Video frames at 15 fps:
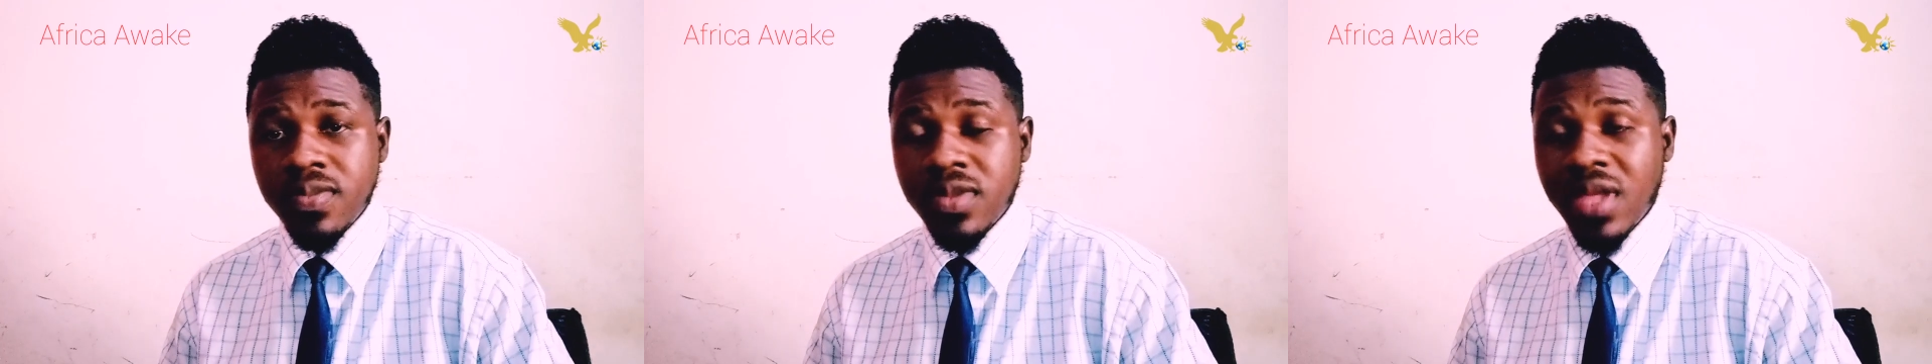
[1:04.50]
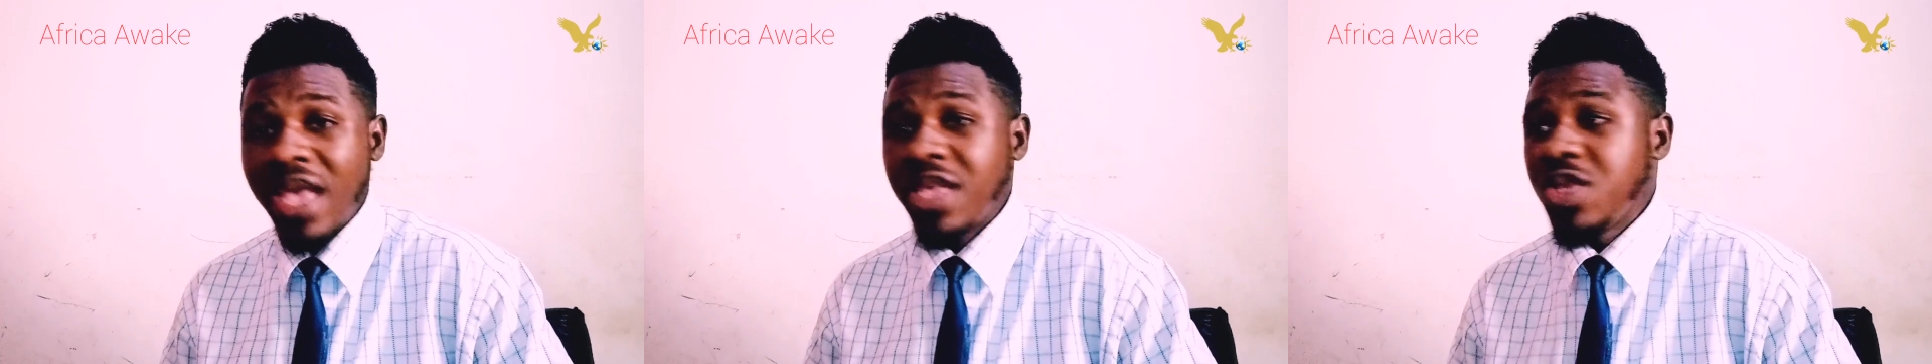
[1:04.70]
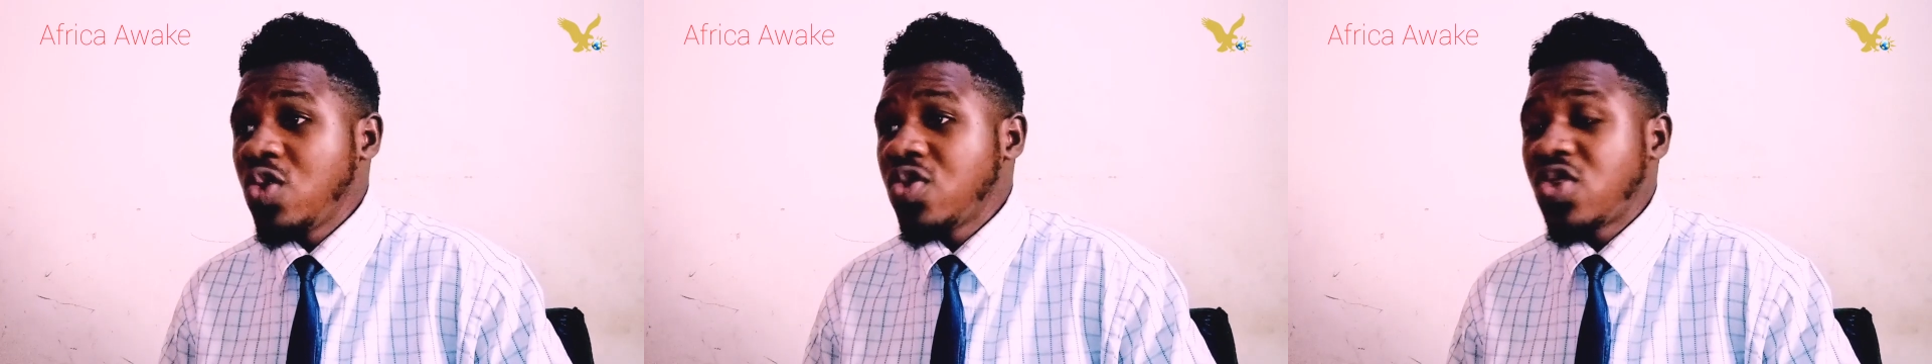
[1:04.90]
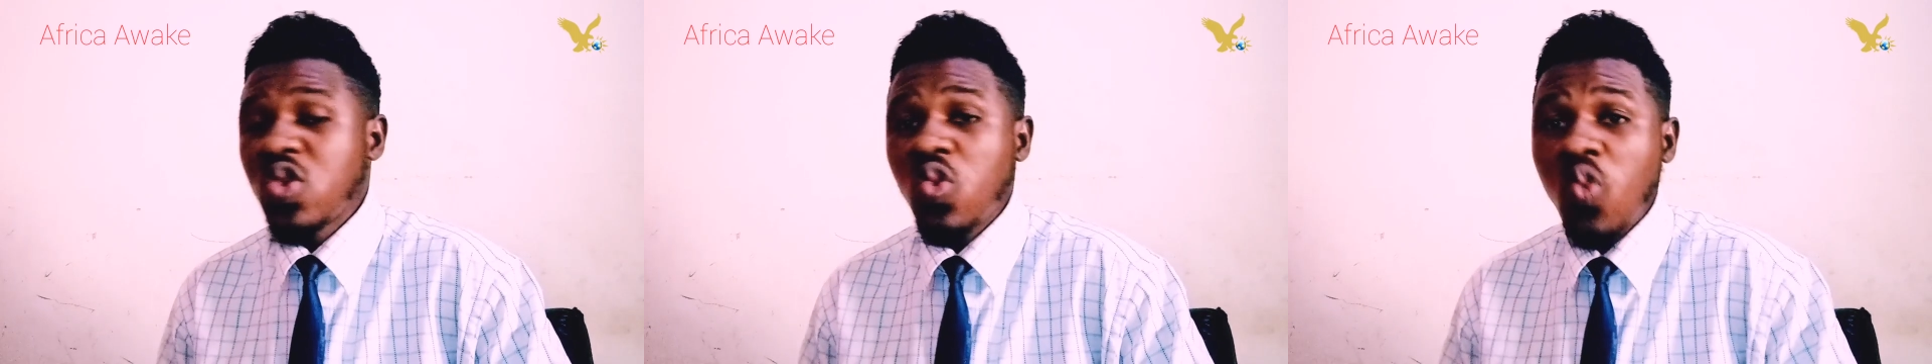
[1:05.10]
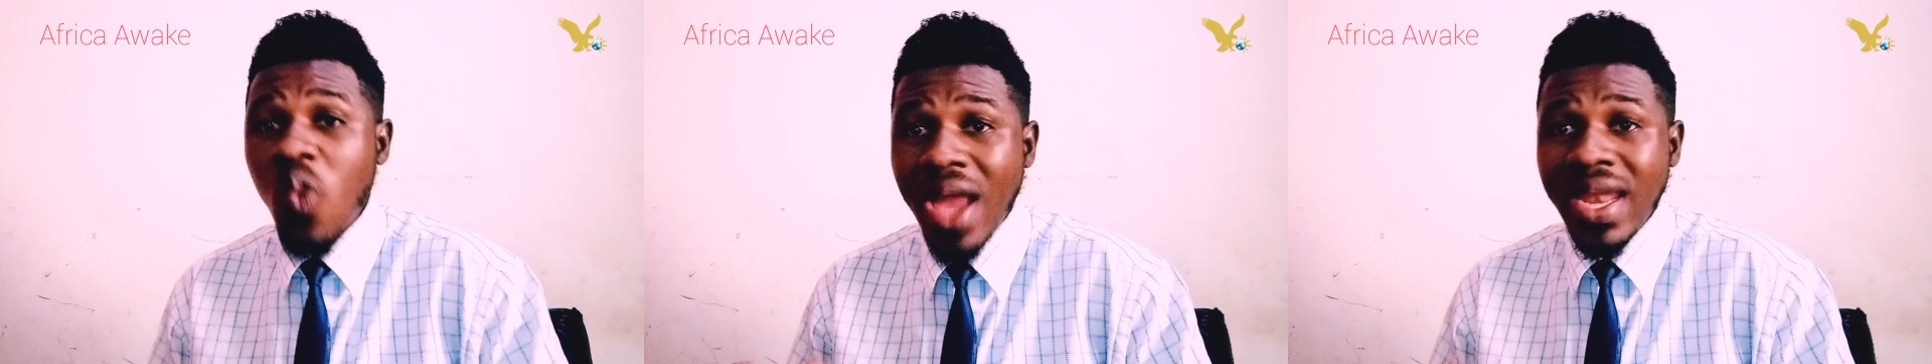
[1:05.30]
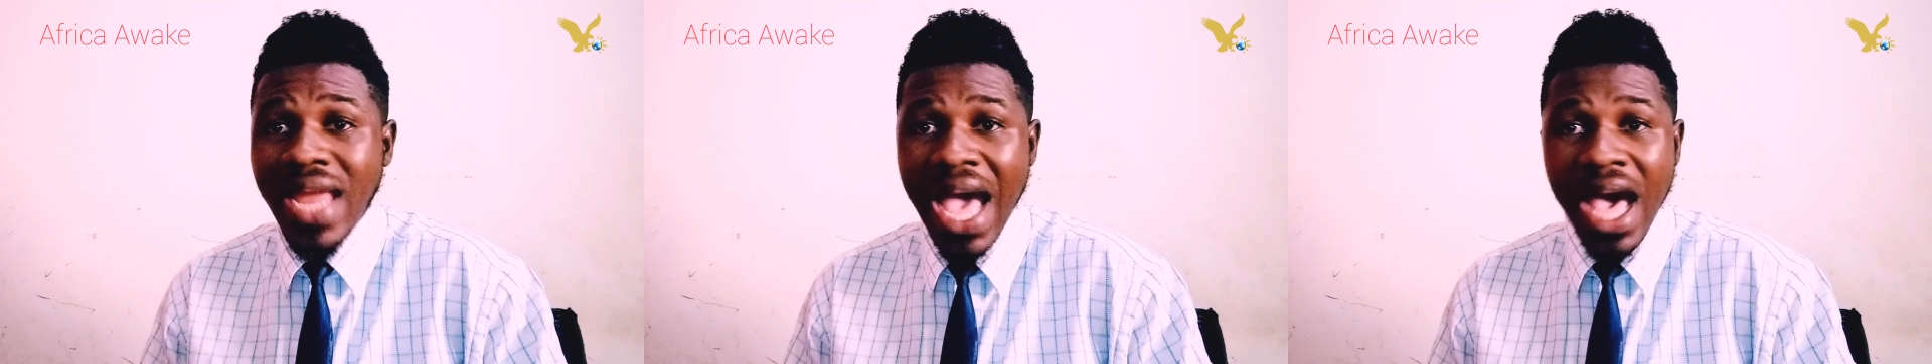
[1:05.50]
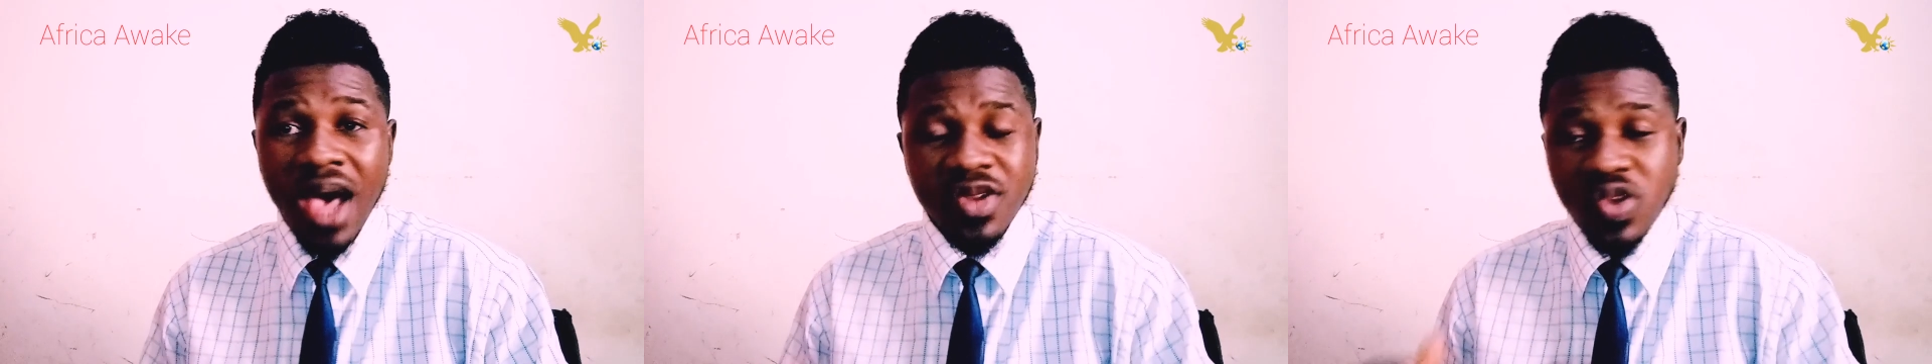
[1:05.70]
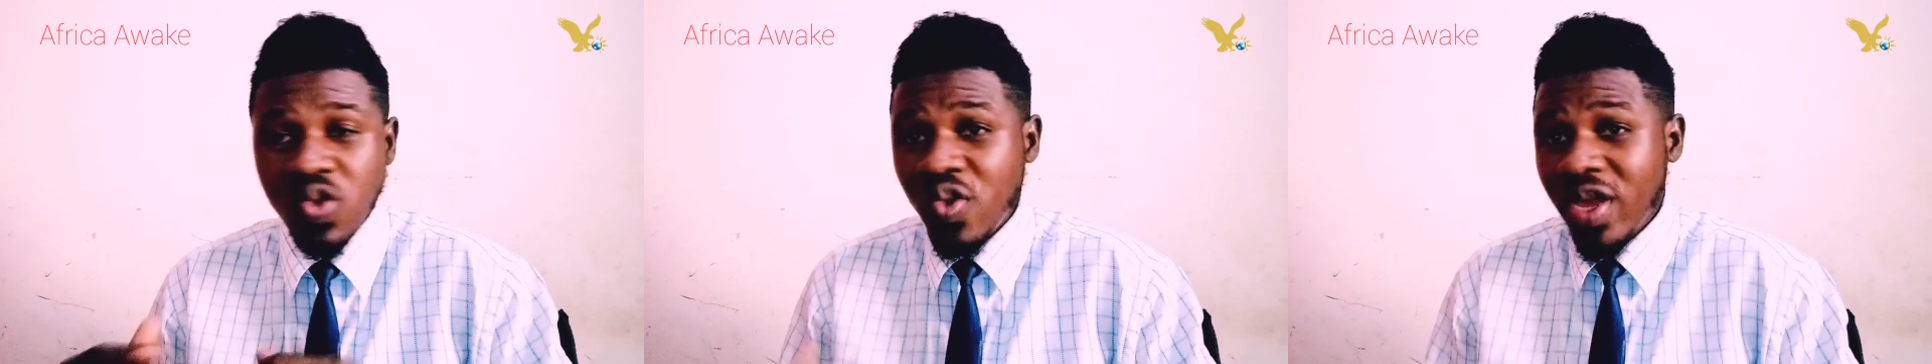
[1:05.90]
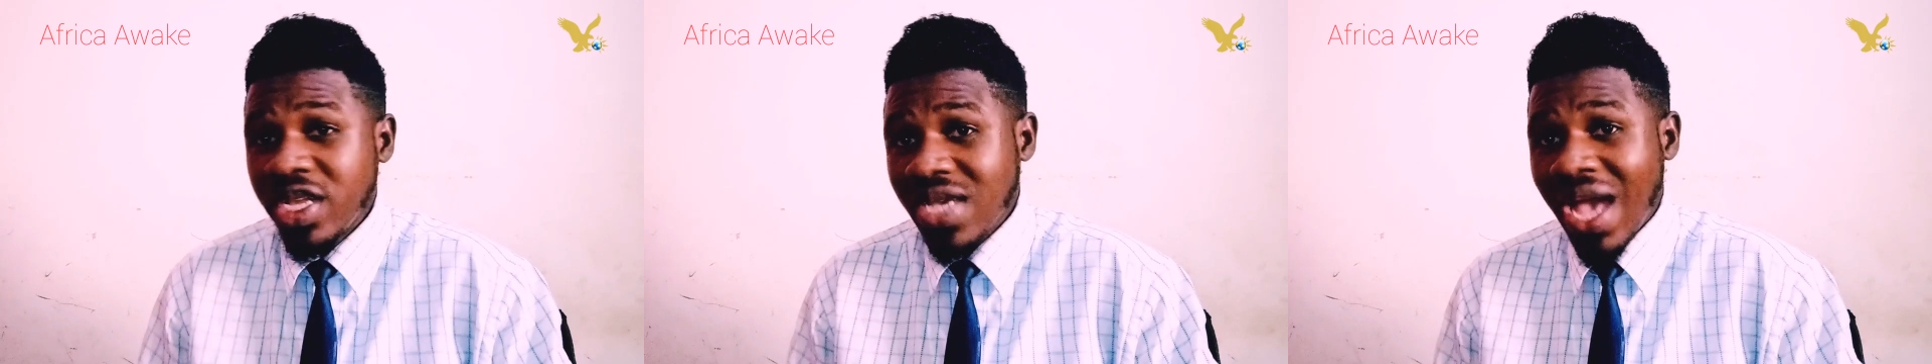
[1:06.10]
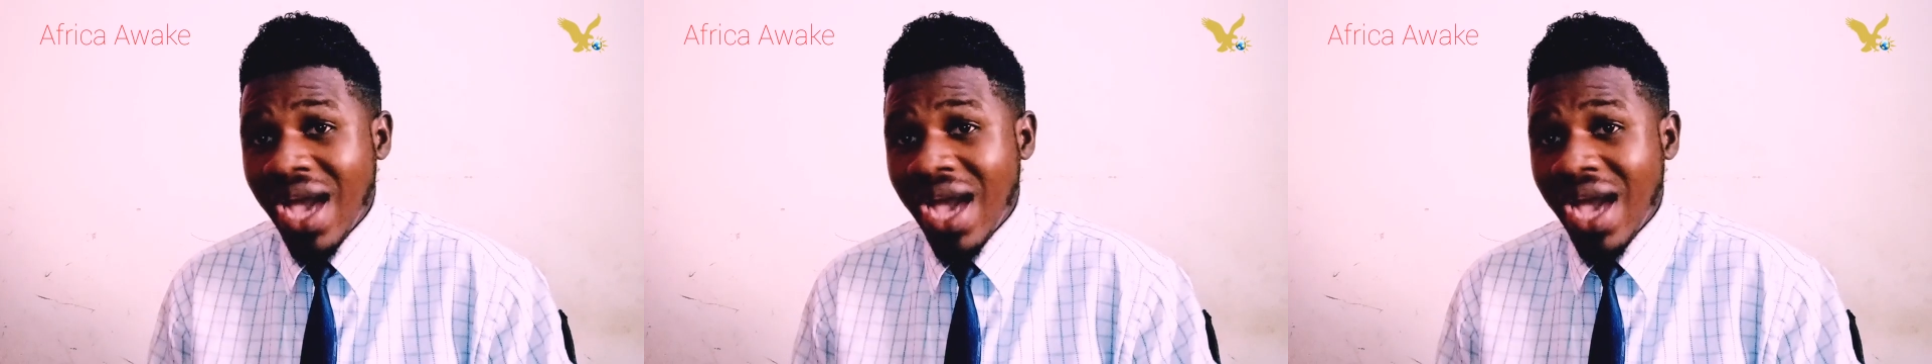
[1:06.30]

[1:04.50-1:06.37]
and using 1 hour to reach